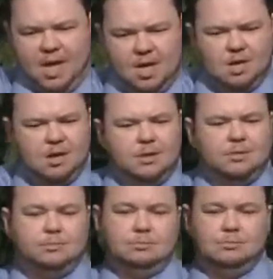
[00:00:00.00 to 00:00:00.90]
They
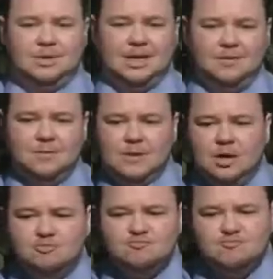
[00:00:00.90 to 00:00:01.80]
did not take it
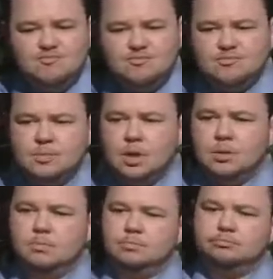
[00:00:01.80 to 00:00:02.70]
easily. They fought
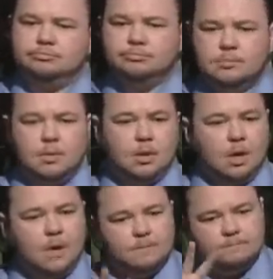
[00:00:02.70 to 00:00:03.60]
back. They
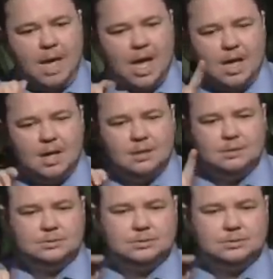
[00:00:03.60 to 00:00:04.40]
continued to fight.